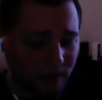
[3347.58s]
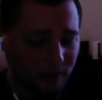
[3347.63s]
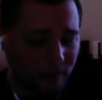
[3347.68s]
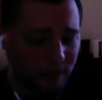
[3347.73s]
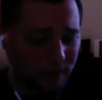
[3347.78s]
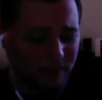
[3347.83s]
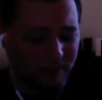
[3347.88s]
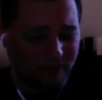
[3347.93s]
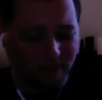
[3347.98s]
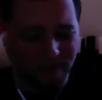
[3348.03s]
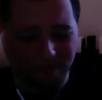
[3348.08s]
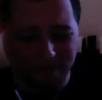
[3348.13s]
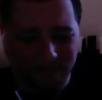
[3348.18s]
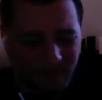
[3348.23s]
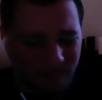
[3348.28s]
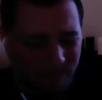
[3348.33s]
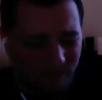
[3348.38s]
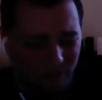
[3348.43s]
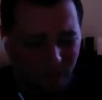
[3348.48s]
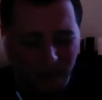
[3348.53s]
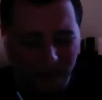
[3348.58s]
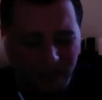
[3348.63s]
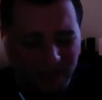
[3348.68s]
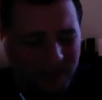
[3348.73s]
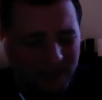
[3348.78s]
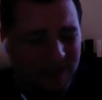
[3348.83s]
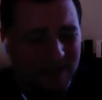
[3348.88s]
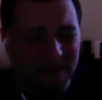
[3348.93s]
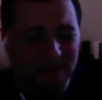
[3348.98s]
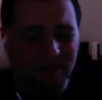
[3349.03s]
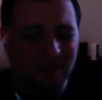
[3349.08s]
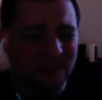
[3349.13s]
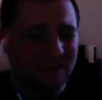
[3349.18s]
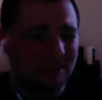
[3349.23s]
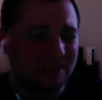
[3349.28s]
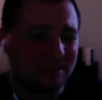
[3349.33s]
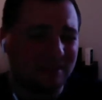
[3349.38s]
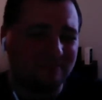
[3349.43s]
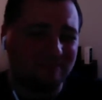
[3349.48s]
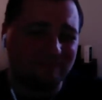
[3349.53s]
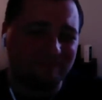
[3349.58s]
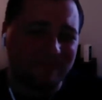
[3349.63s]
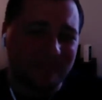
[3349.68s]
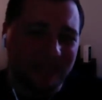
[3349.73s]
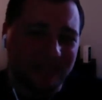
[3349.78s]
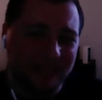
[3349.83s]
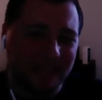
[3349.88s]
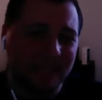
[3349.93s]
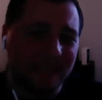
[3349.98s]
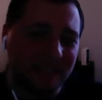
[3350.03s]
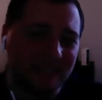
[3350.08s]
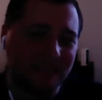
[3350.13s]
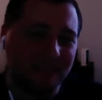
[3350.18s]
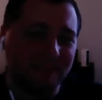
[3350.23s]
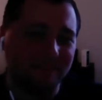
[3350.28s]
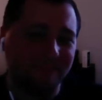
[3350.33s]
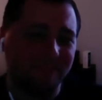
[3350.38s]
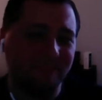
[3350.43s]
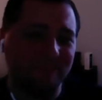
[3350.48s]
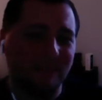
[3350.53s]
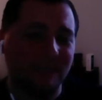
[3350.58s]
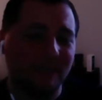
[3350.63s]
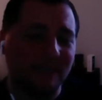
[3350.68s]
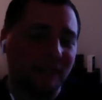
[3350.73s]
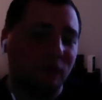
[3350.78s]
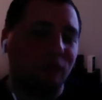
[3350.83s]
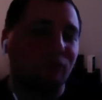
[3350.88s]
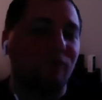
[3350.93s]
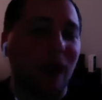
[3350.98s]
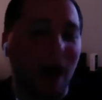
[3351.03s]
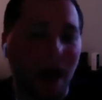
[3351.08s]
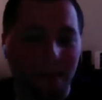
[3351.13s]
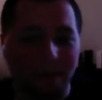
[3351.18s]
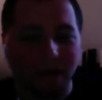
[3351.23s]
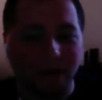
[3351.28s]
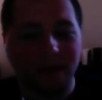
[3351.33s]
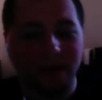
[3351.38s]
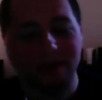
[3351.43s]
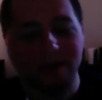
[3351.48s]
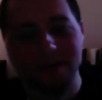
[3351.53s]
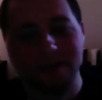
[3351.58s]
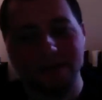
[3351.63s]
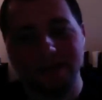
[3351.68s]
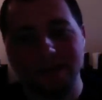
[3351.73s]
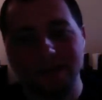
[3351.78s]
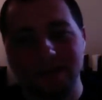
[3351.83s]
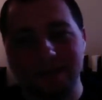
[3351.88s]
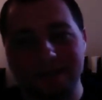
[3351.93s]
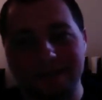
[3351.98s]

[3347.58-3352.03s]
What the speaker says: even when I did it, it didn't grab me, and I was just like,